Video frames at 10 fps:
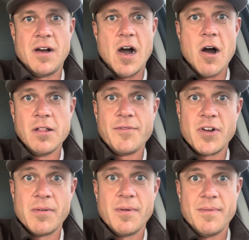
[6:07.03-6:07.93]
all of
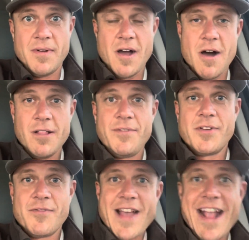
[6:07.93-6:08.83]

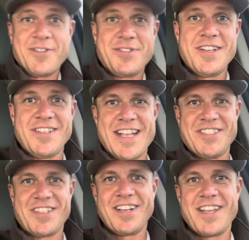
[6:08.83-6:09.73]
your faculties
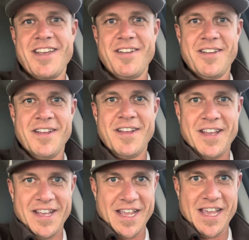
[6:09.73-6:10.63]
instantly
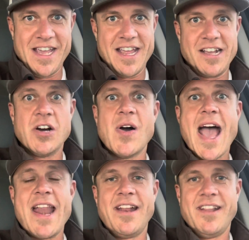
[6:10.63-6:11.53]
and go
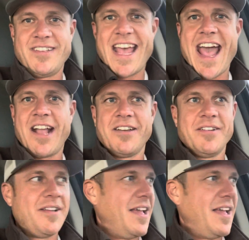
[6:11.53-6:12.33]
at it and attack.